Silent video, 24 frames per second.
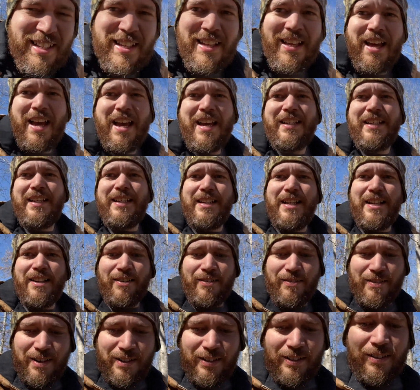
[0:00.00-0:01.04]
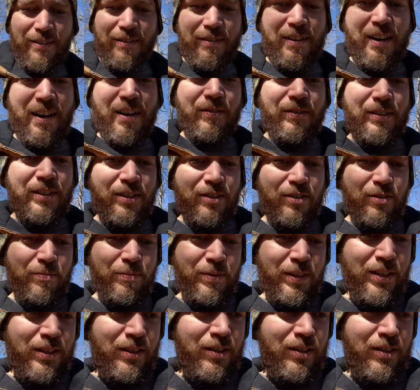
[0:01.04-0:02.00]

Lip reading: 80 deer running around in them